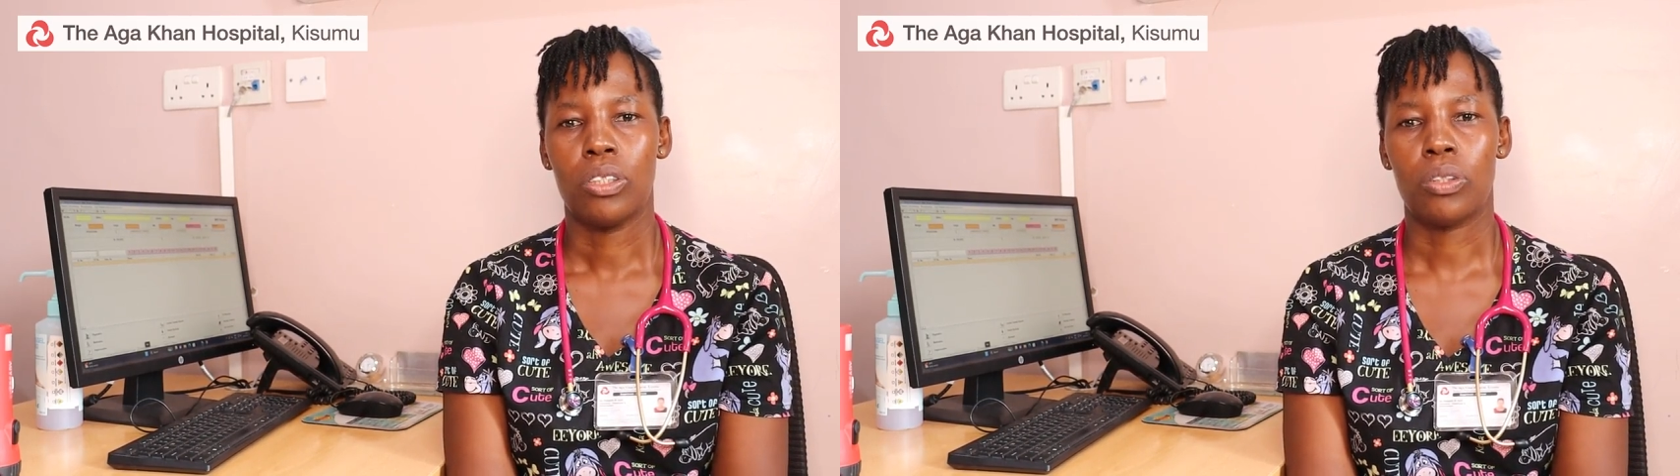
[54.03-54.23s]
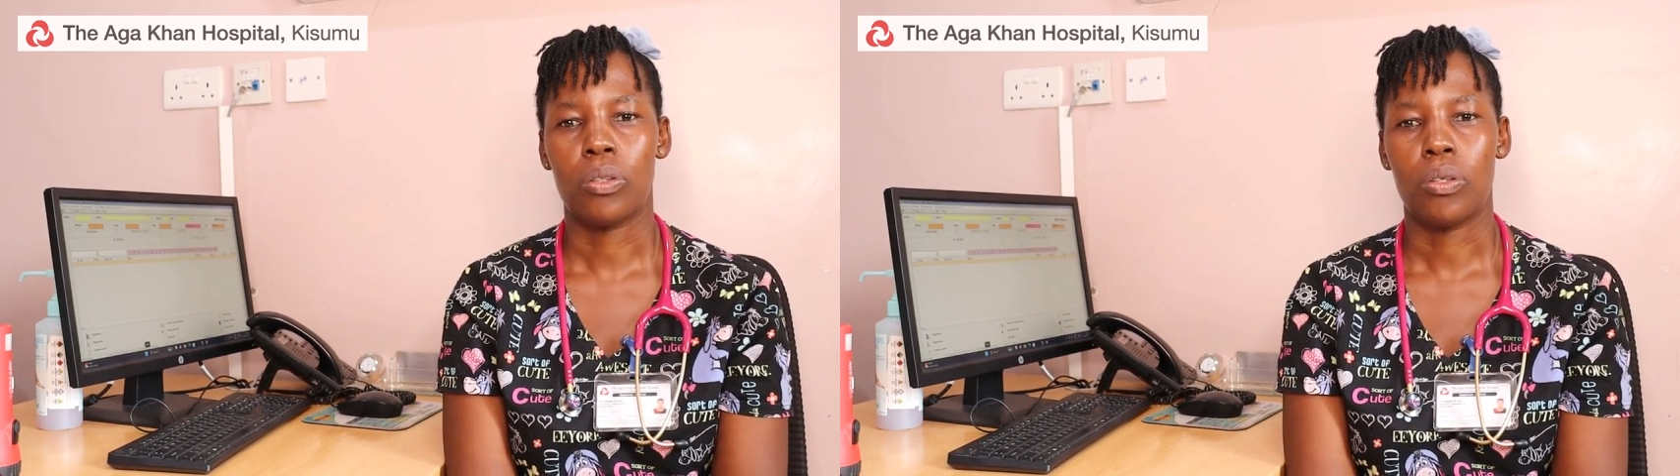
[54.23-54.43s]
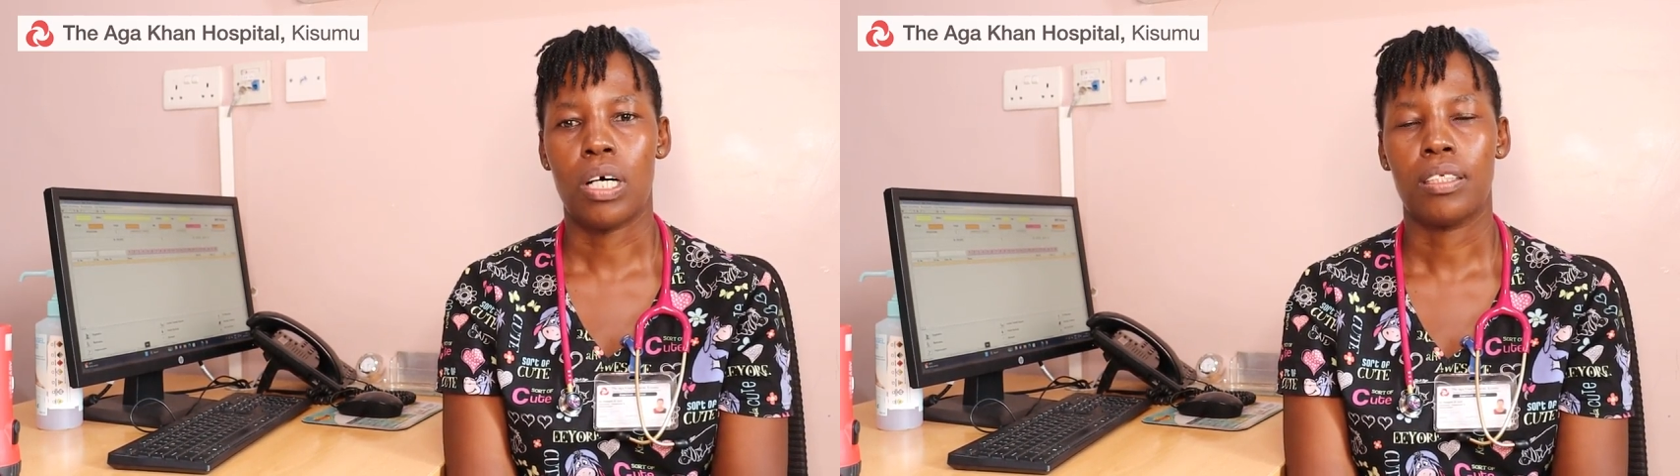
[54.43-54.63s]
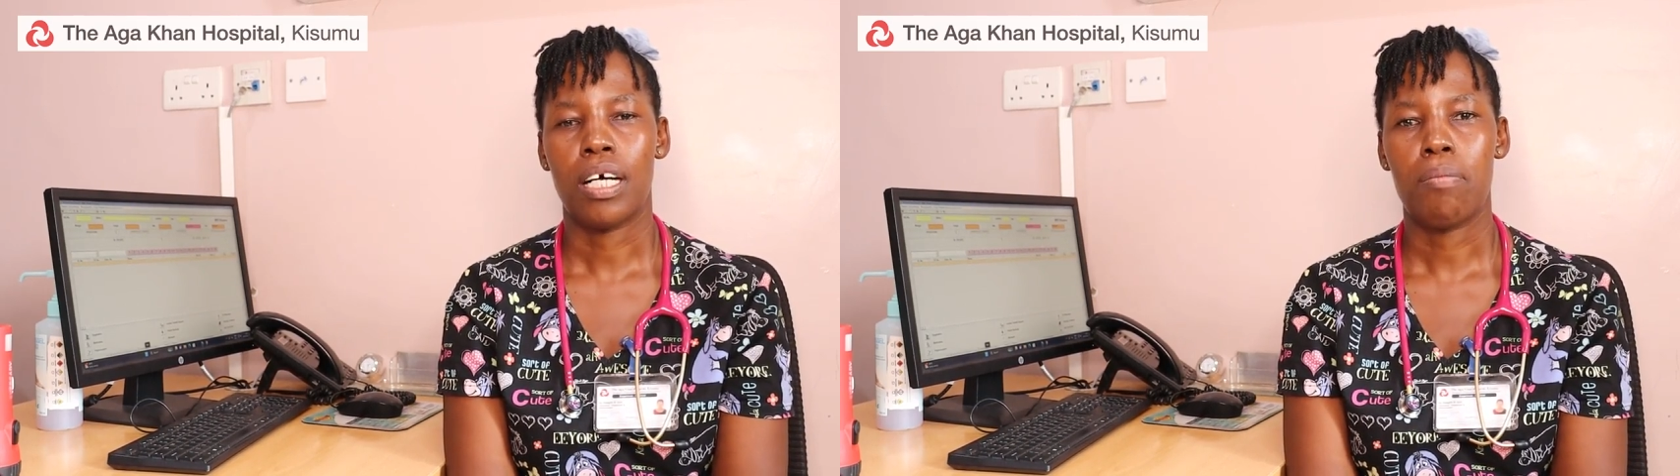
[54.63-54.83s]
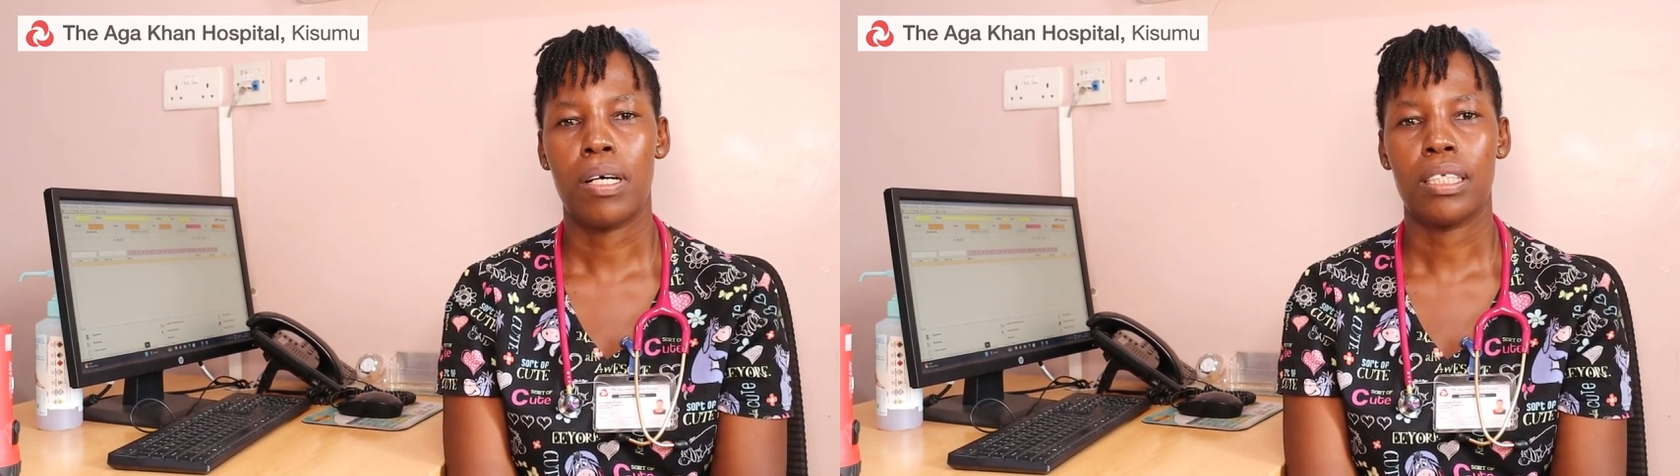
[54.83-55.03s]
So
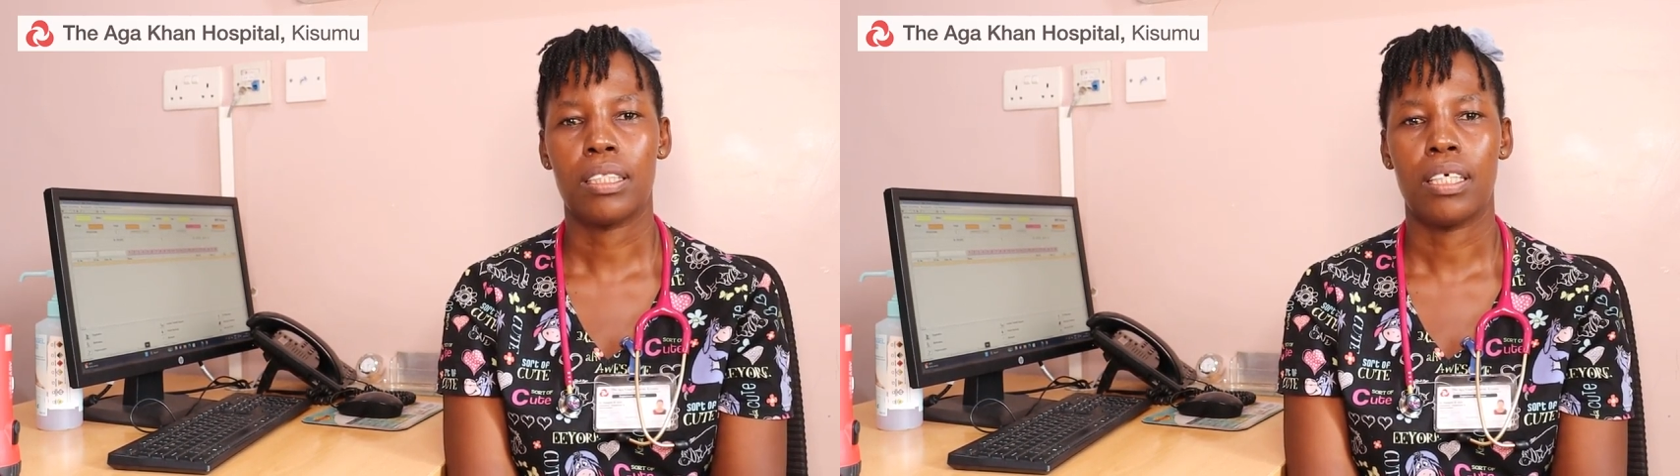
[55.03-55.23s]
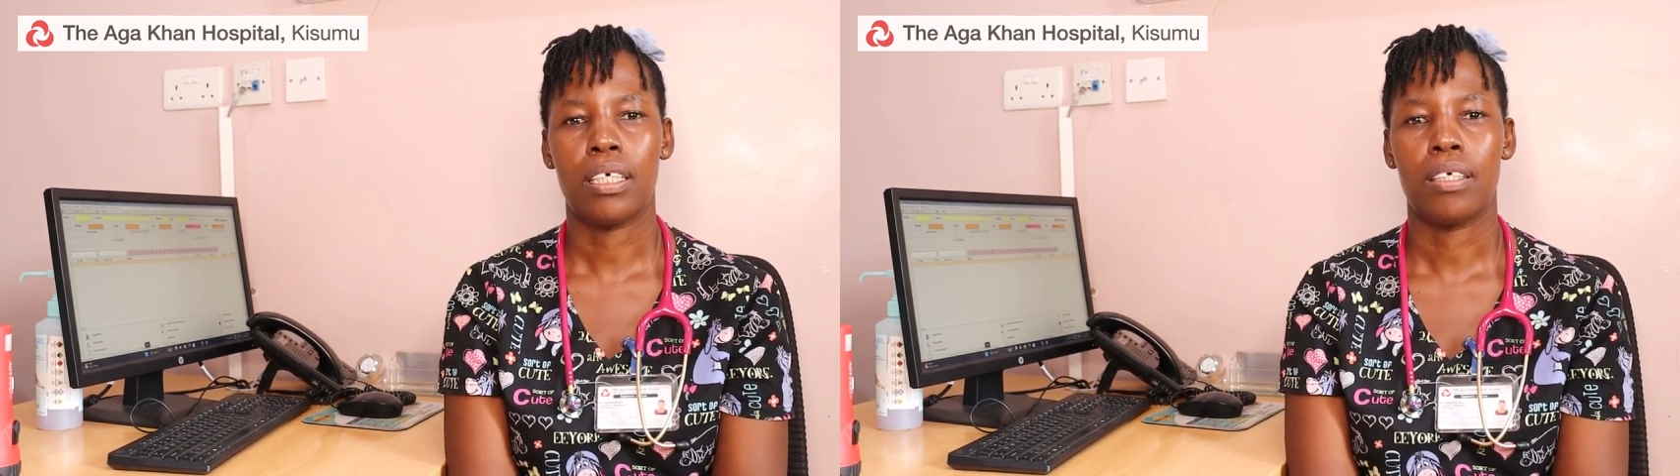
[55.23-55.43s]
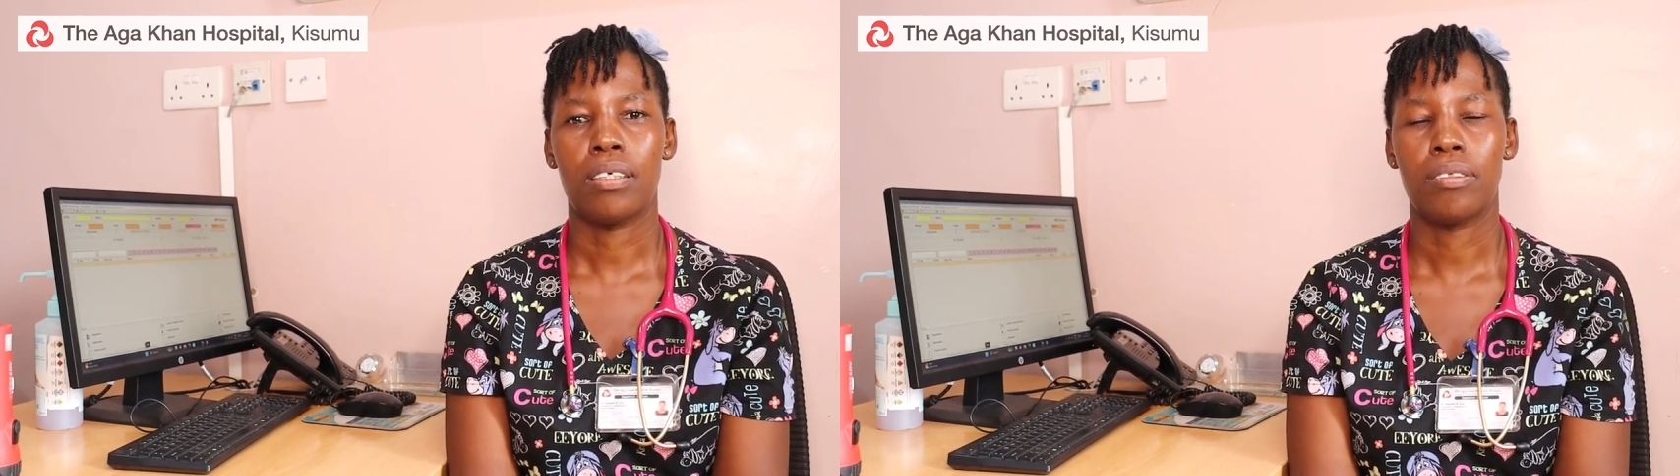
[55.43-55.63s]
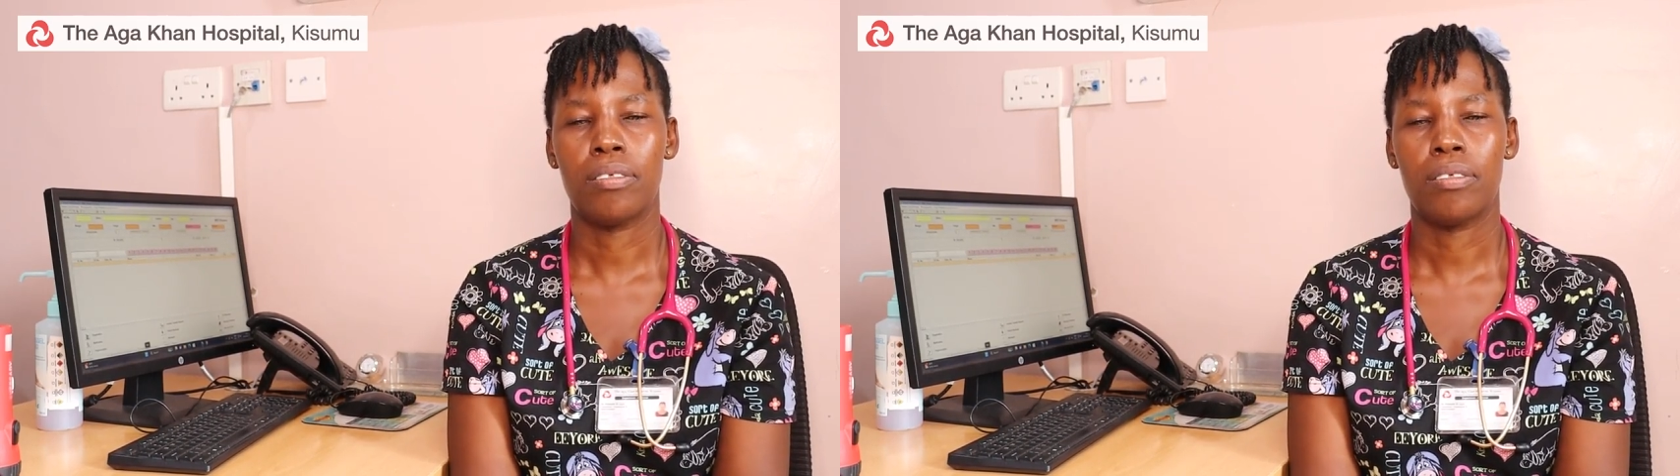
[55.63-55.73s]
among the